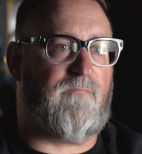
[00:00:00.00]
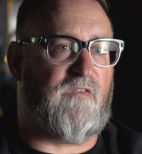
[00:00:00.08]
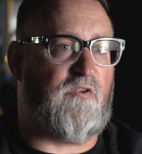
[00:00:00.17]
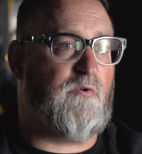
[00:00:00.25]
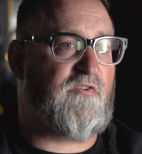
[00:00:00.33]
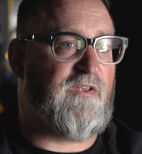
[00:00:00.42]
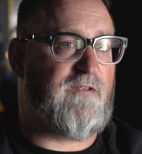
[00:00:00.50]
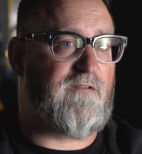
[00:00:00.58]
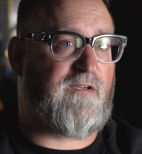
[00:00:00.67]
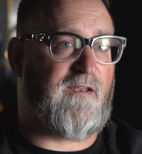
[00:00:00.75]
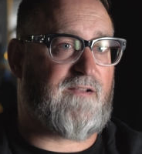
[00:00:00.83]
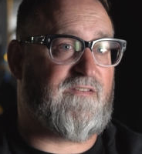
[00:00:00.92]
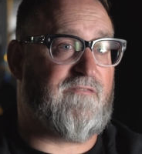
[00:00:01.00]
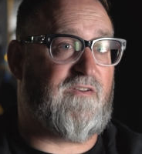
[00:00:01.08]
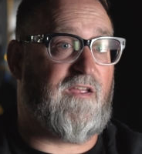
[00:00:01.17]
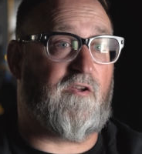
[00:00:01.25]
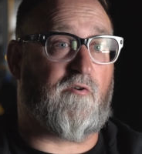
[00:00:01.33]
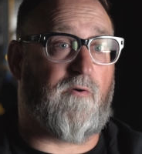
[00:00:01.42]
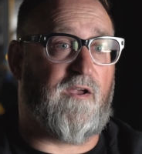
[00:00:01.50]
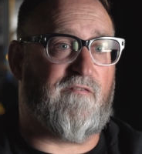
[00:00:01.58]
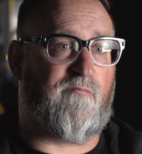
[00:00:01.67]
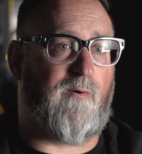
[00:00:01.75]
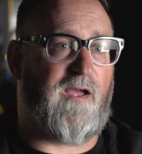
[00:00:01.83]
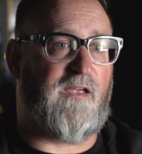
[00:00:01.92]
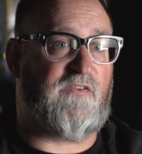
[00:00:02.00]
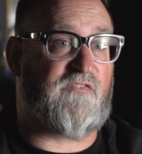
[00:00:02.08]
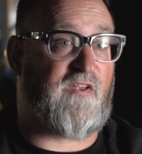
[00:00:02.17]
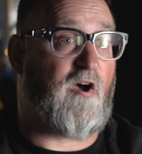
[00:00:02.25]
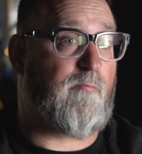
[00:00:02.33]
Using connectivity in creative ways to